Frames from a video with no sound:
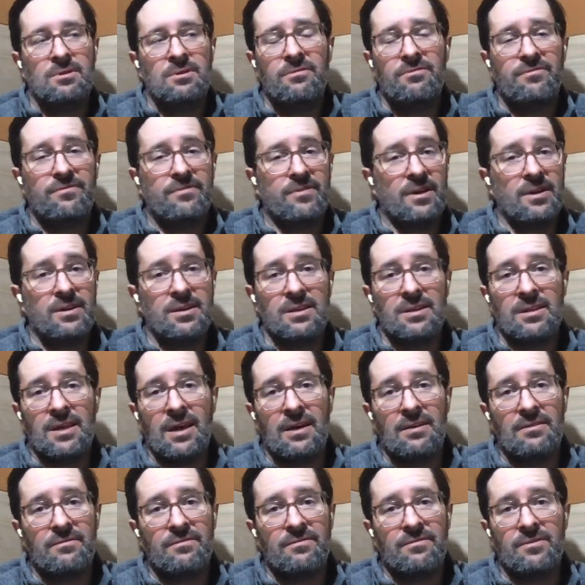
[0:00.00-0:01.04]
You're
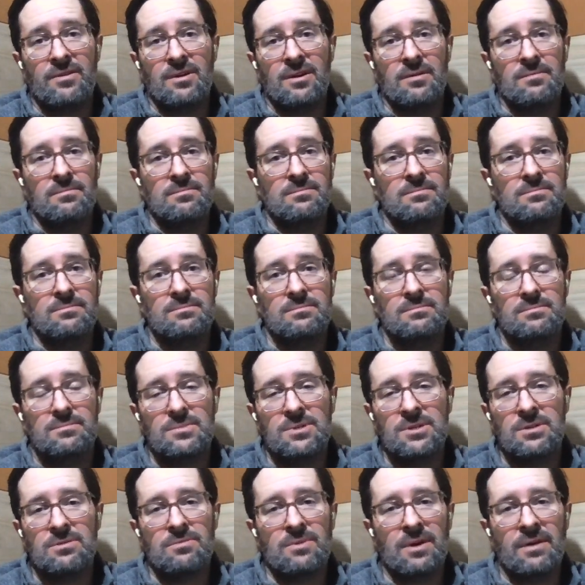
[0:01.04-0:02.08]
funding that from
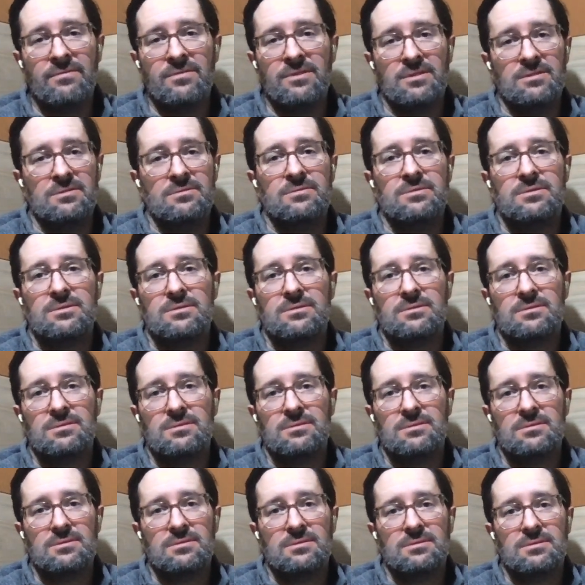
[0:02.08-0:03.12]
your revenues.
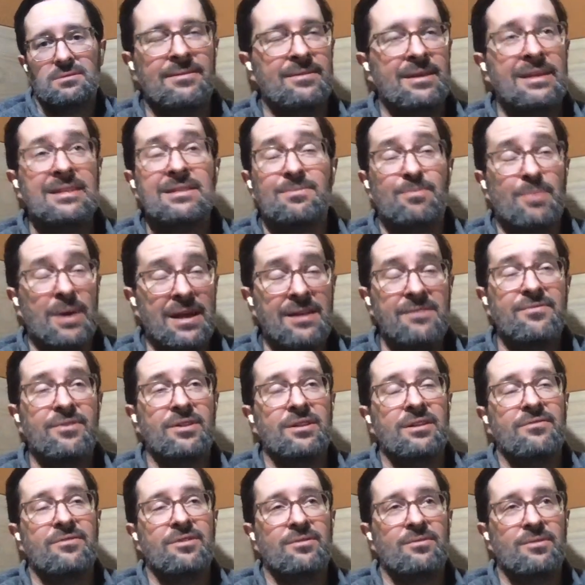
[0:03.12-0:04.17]
It's
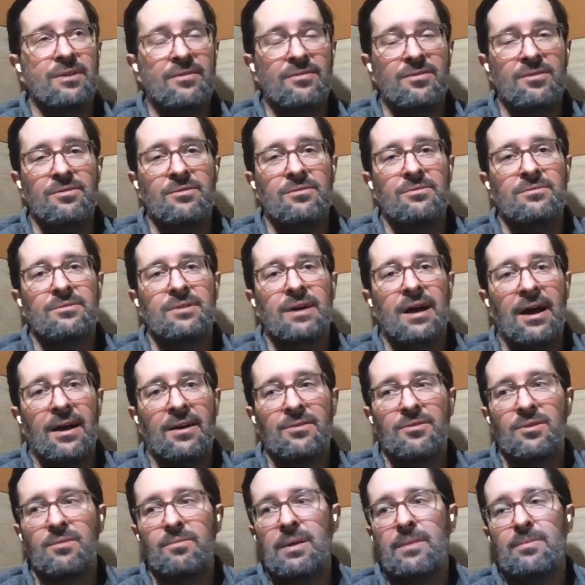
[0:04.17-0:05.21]
painful if you
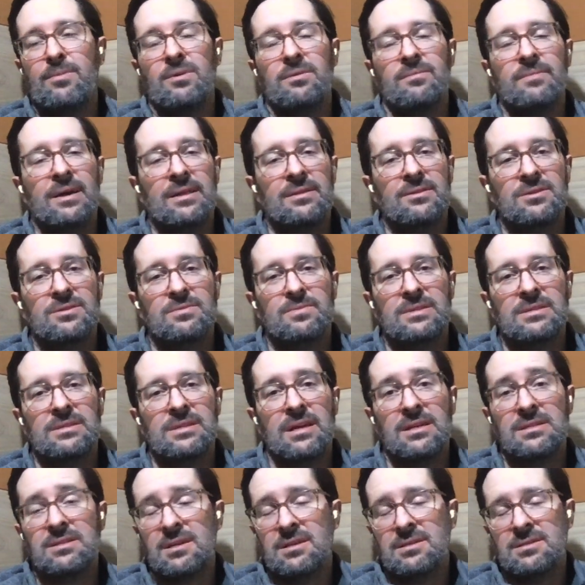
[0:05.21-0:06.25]
hire the wrong people and make those
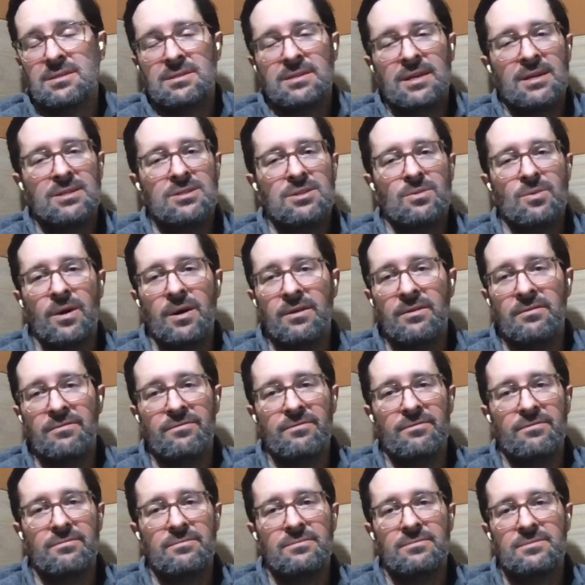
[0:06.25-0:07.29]
mistakes, because it takes you a
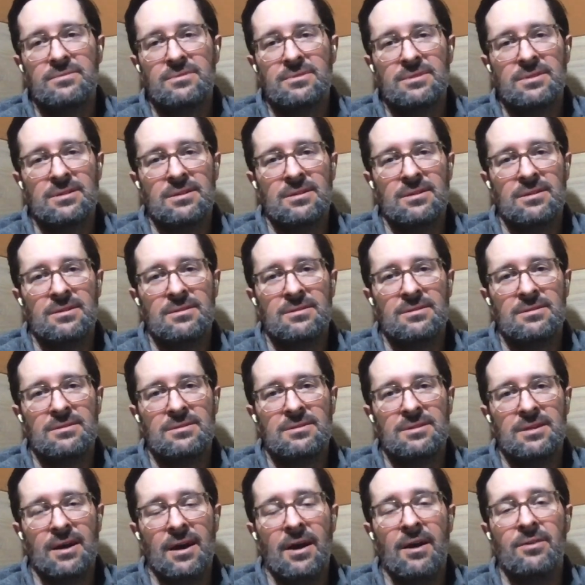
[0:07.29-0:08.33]
while to
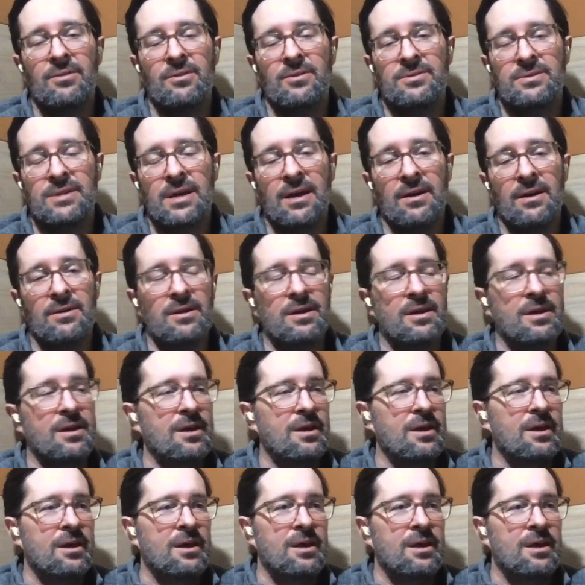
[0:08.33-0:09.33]
to iron those out.